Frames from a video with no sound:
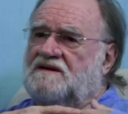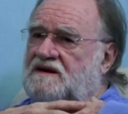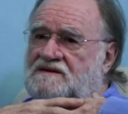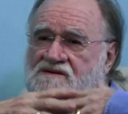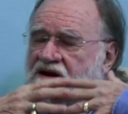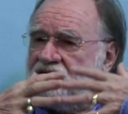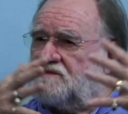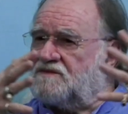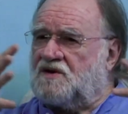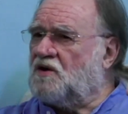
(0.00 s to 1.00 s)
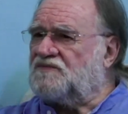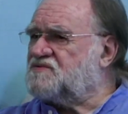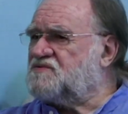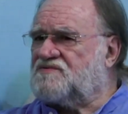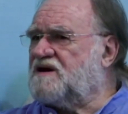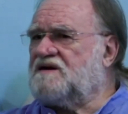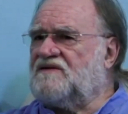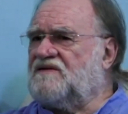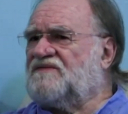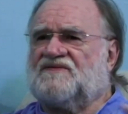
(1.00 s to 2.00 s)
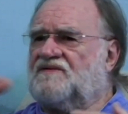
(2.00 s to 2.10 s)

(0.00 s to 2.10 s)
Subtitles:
in God's grace,